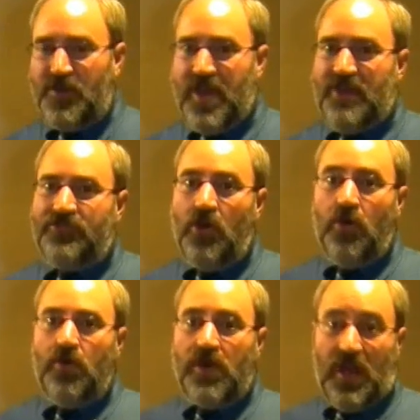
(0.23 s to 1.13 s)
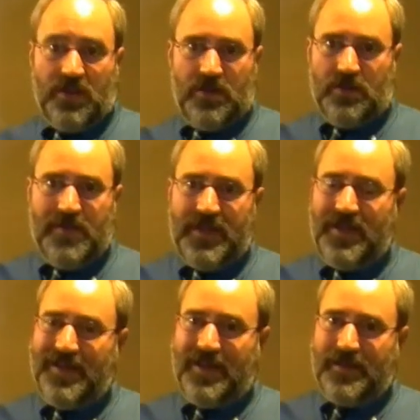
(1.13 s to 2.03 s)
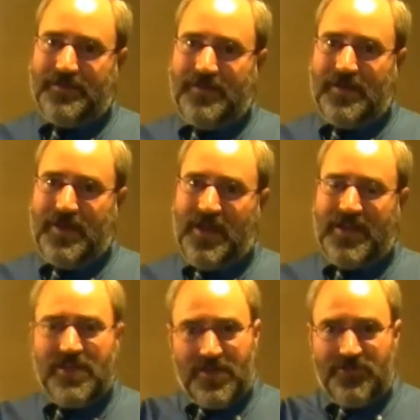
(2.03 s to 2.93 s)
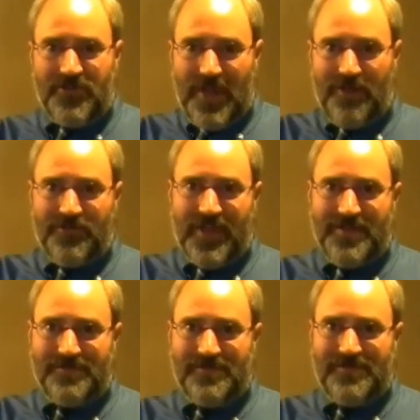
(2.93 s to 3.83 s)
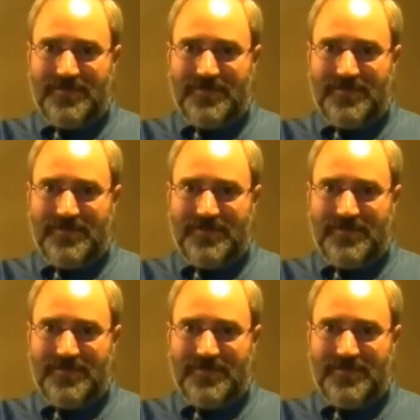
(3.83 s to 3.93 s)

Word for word: Okay, so uh, your media. Yeah. Can you turn that off for a second?